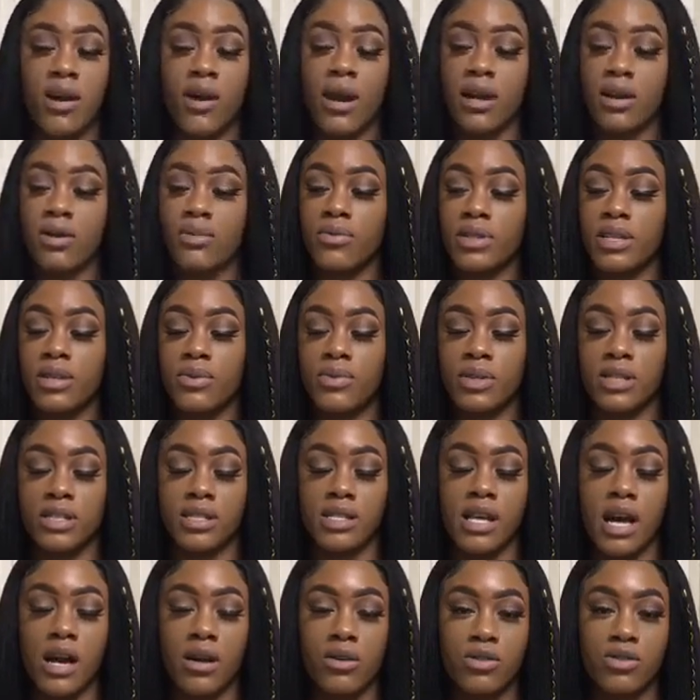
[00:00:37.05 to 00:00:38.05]
I don't really want
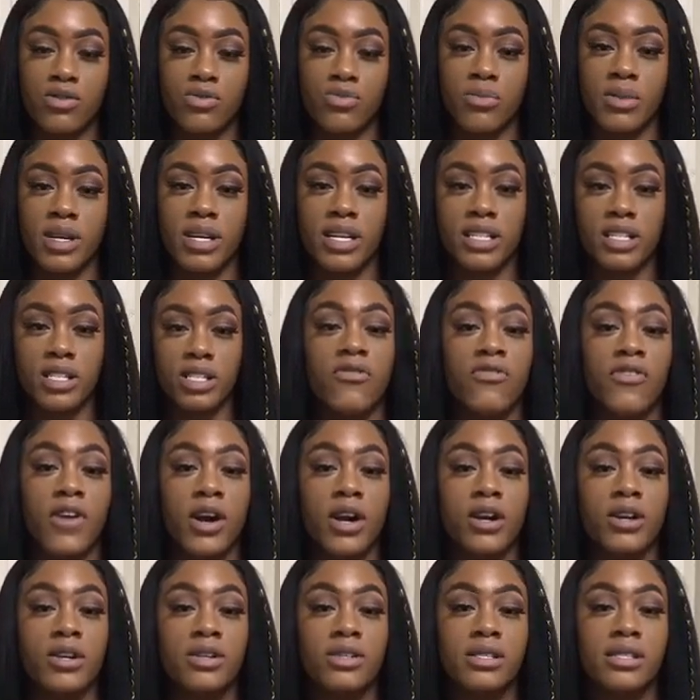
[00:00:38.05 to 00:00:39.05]
to talk too much.
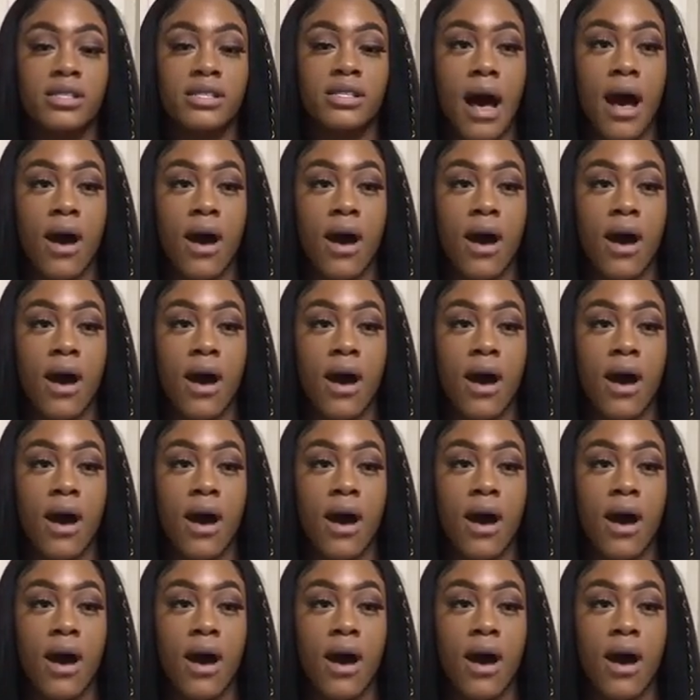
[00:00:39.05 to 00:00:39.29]
First,